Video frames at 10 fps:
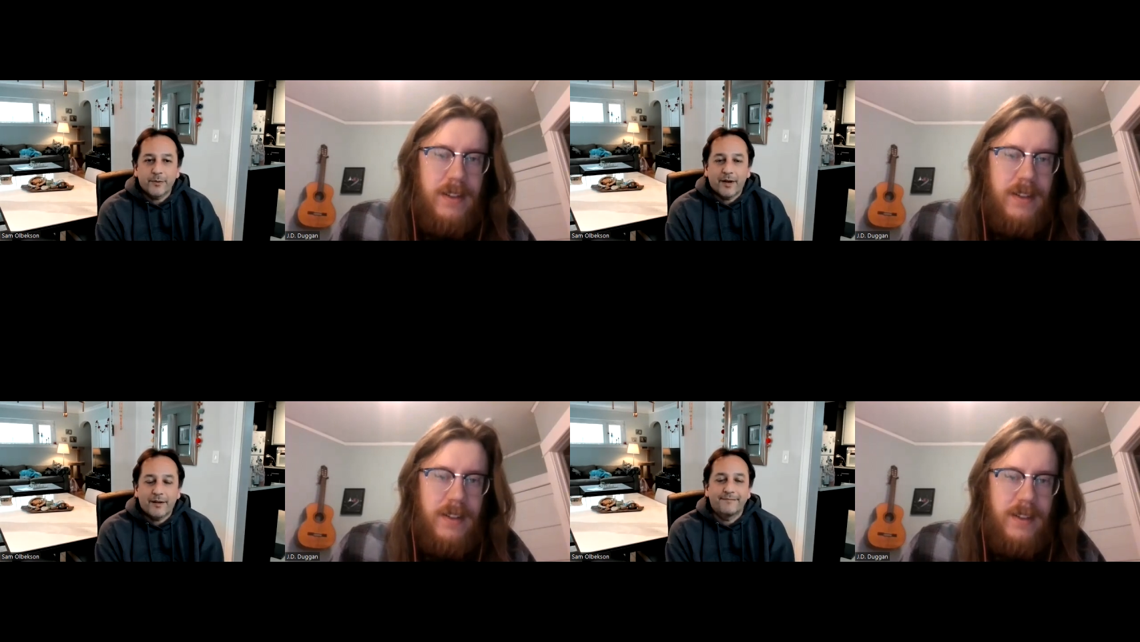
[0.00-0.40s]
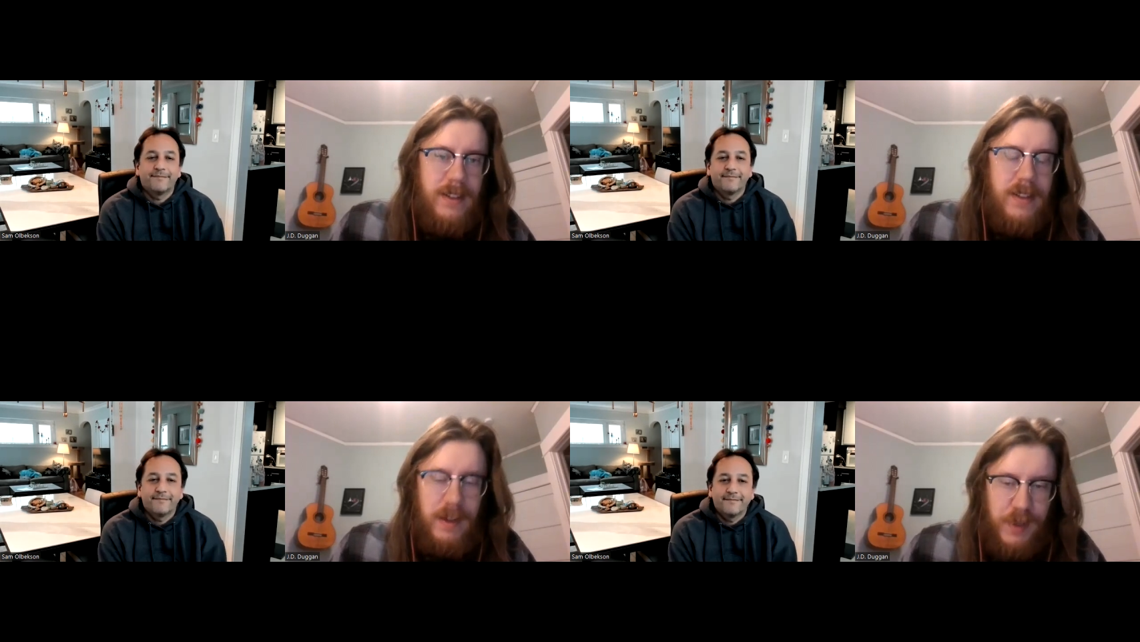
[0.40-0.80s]
Speaker 1: as well.
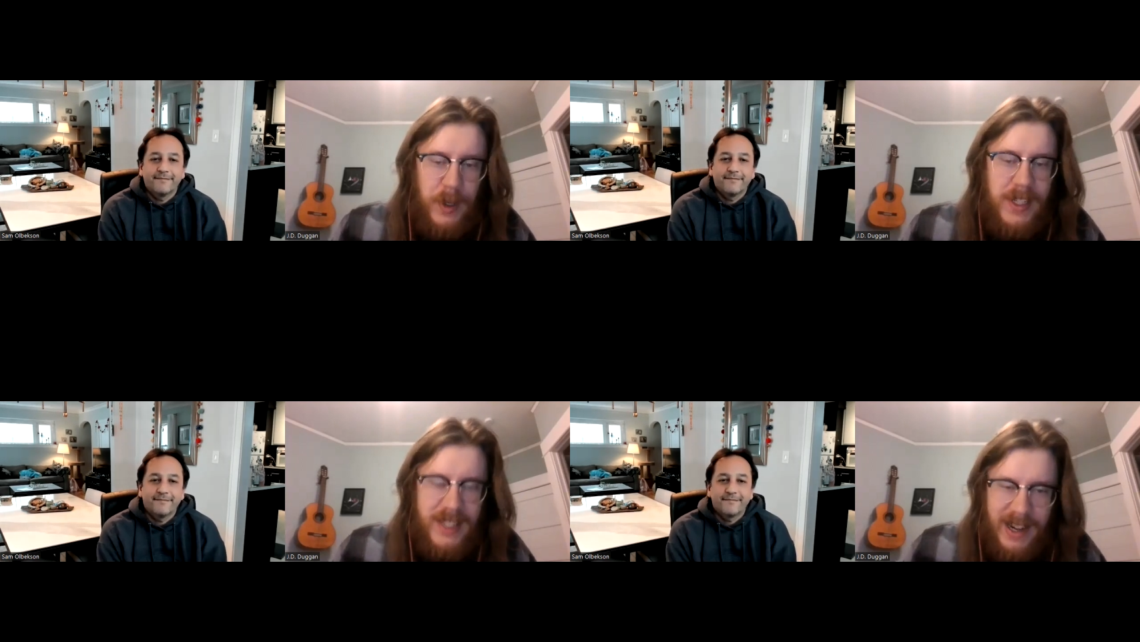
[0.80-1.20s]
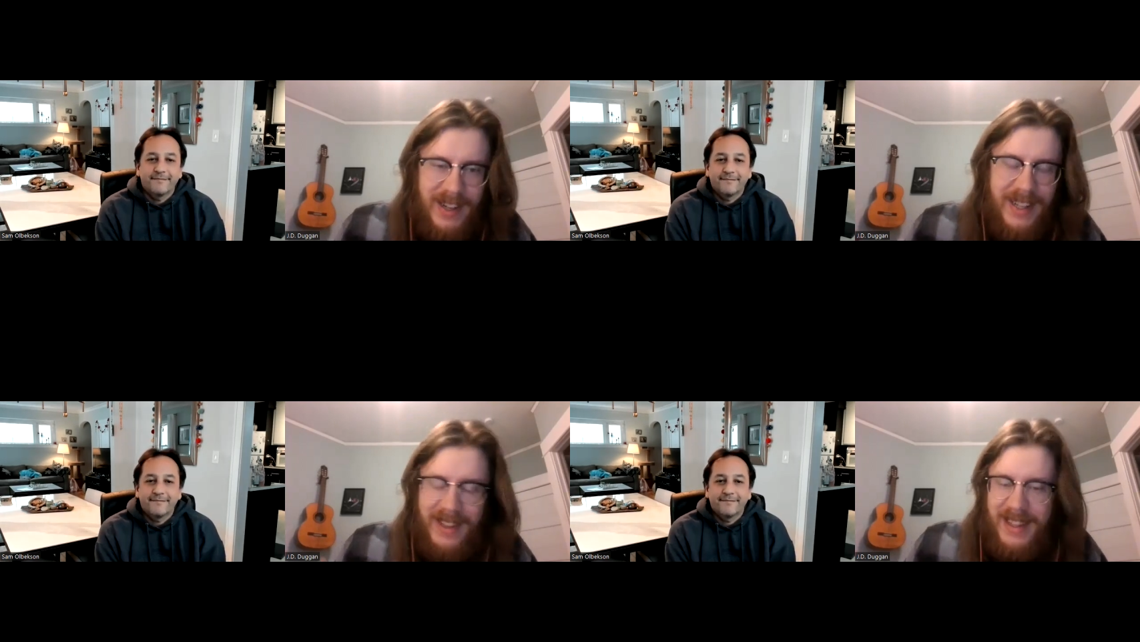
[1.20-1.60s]
Speaker 2: Of course. All
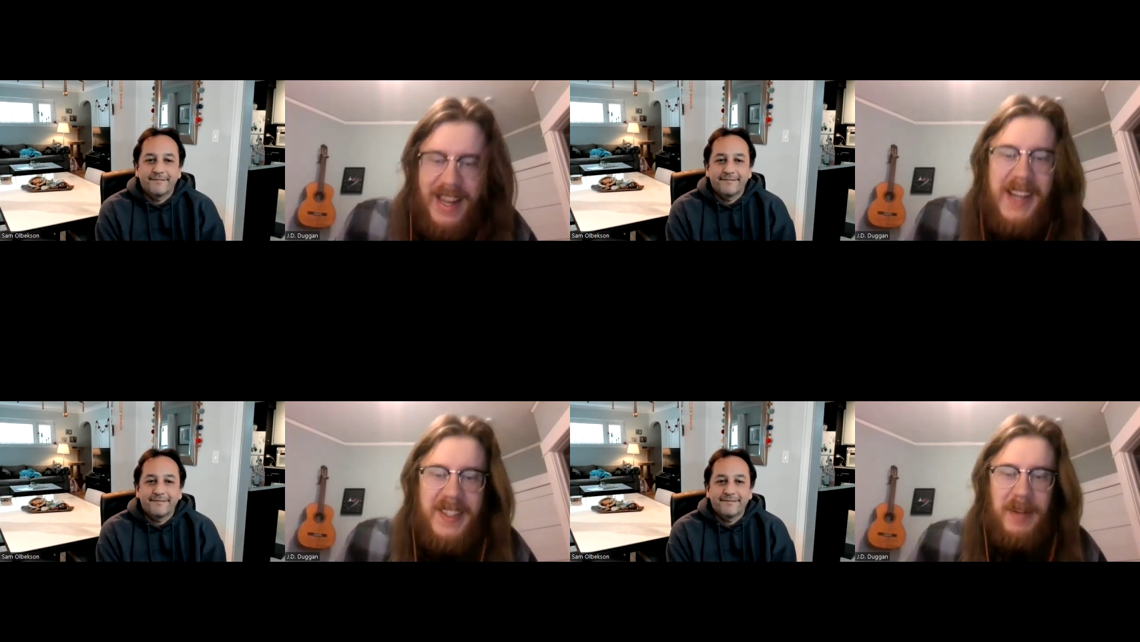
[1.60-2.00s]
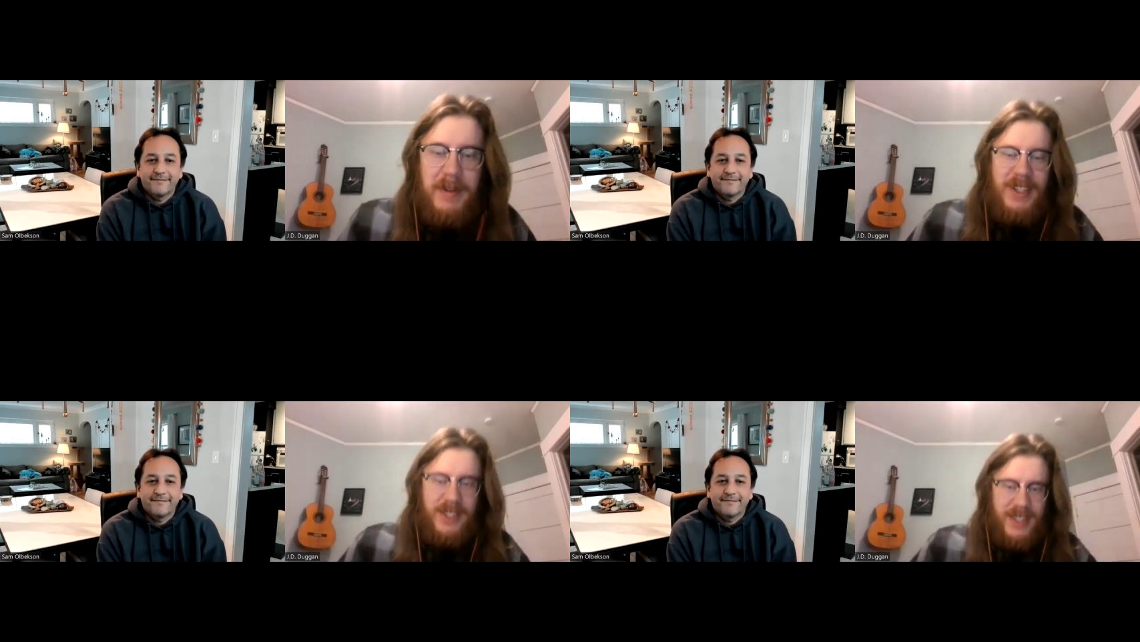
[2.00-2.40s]
right. Thank you so
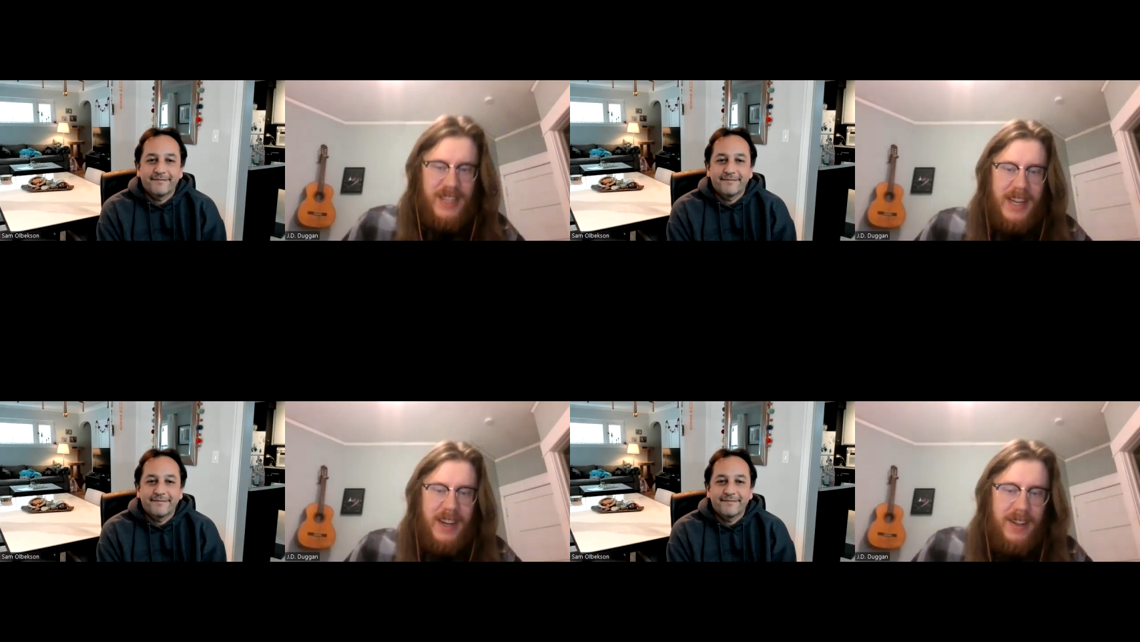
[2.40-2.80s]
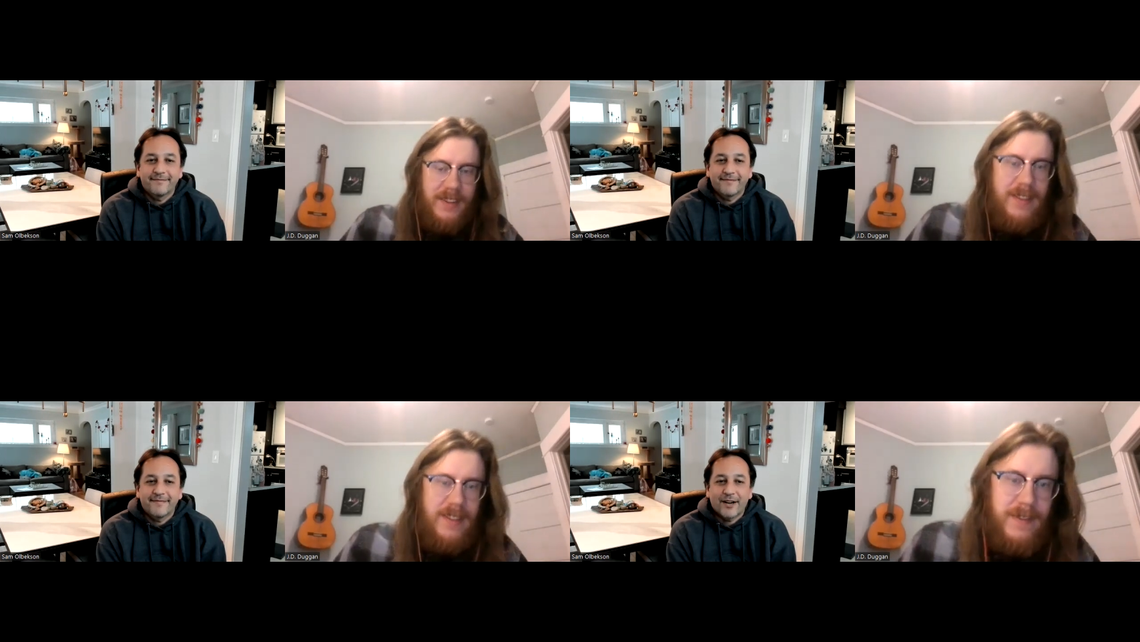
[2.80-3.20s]
much. Take care.
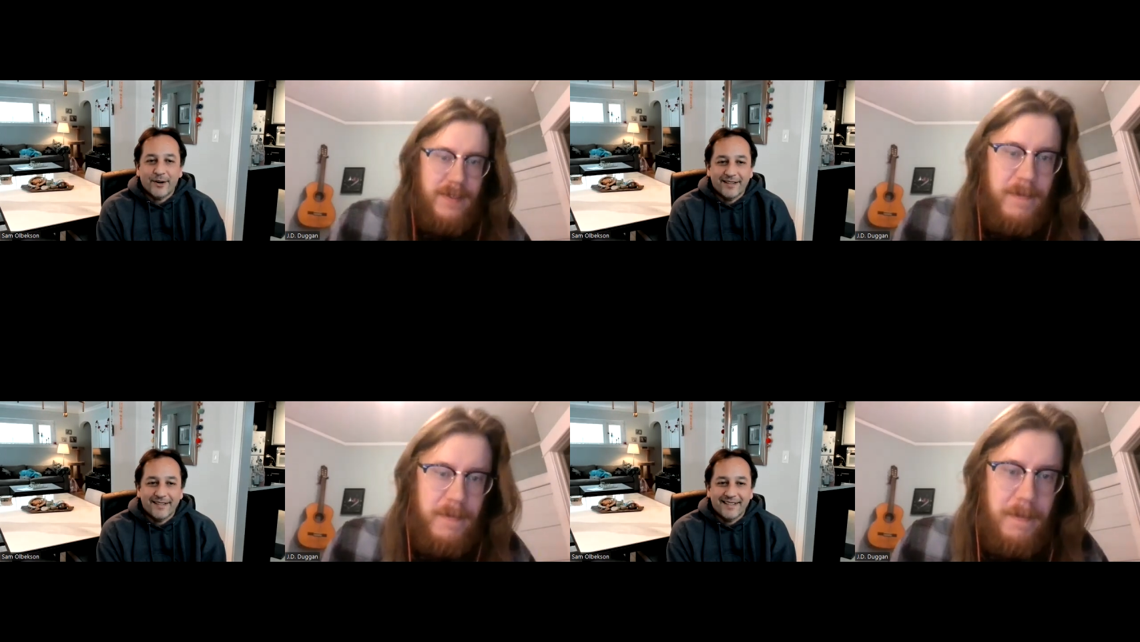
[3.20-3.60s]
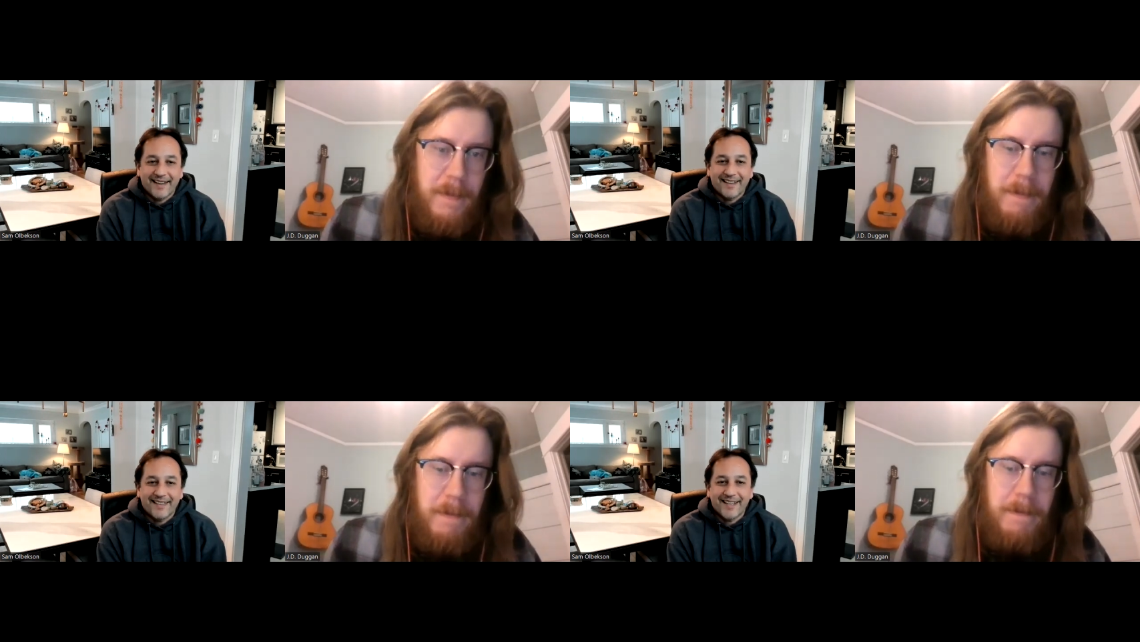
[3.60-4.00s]

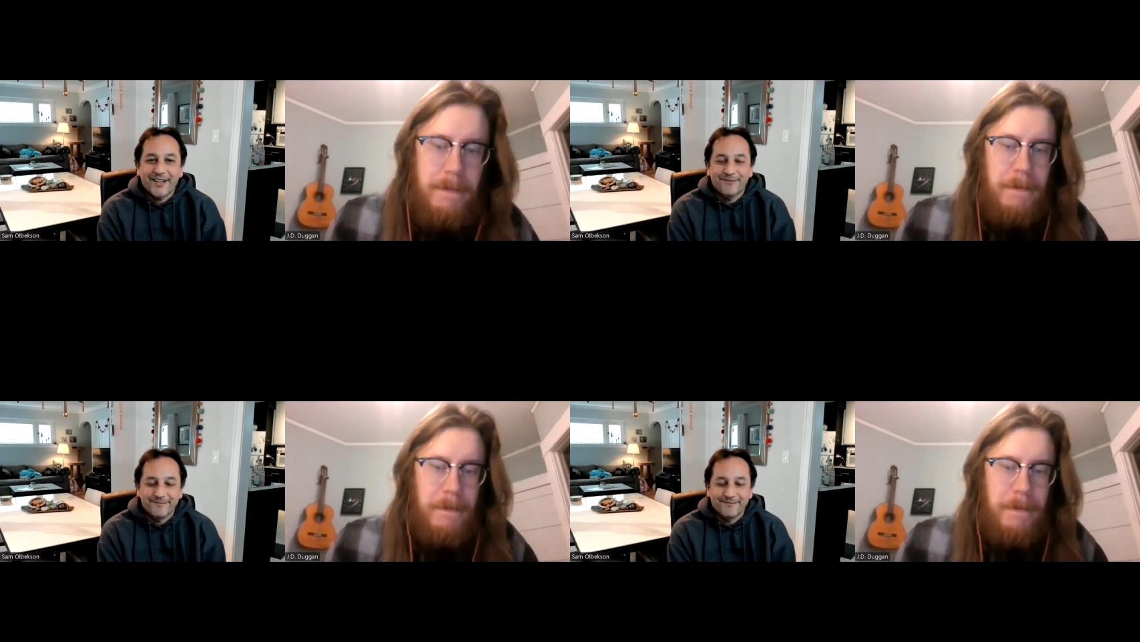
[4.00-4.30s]
Speaker 1: Yeah. Thank